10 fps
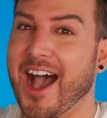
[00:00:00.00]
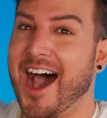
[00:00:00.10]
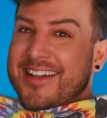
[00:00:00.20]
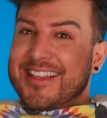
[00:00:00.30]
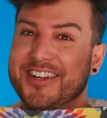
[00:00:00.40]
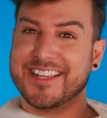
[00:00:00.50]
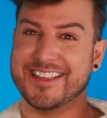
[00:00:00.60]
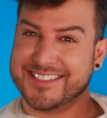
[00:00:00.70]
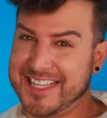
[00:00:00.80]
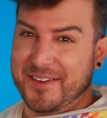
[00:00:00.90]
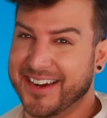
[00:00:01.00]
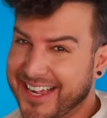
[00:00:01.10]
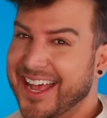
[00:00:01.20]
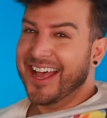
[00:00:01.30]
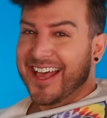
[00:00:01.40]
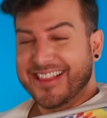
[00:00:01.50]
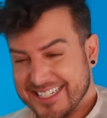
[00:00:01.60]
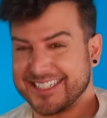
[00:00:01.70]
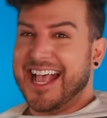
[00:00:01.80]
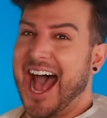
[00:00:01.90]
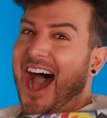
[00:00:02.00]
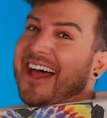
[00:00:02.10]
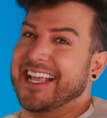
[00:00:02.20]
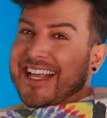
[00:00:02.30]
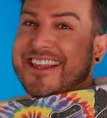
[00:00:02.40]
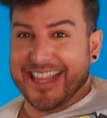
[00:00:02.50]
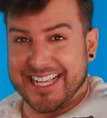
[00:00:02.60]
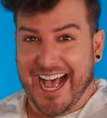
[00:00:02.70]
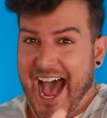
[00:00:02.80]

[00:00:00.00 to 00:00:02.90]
I'm literally this network. This is how... Like, this...